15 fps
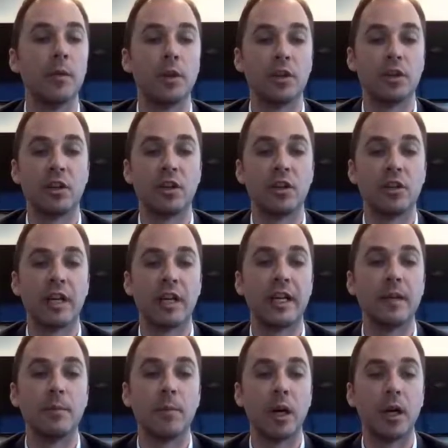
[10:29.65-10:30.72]
which is our
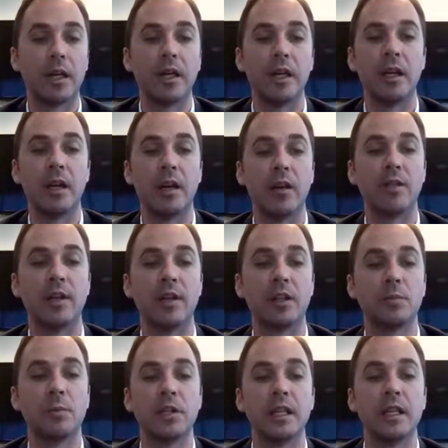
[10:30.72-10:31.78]
second bucket and area of
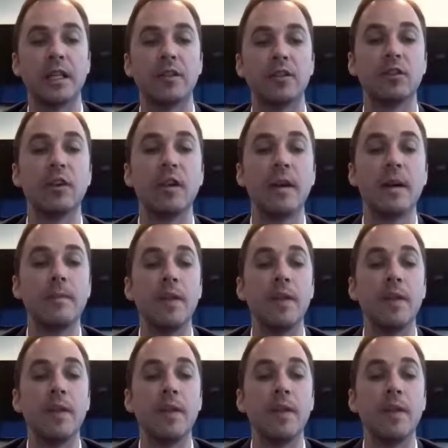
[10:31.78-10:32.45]
expertise,